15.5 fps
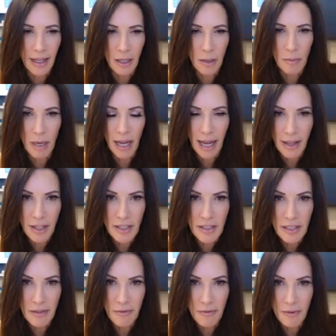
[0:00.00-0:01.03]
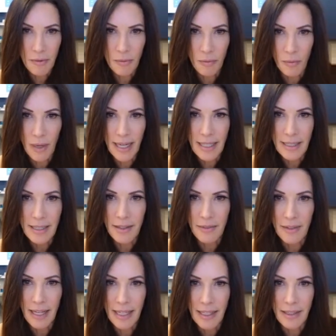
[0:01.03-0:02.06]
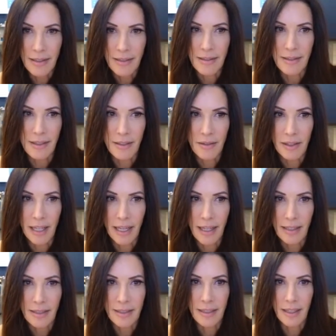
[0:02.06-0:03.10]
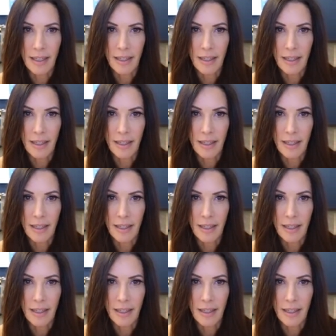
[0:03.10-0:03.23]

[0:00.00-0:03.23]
Are there different ways that they could do that?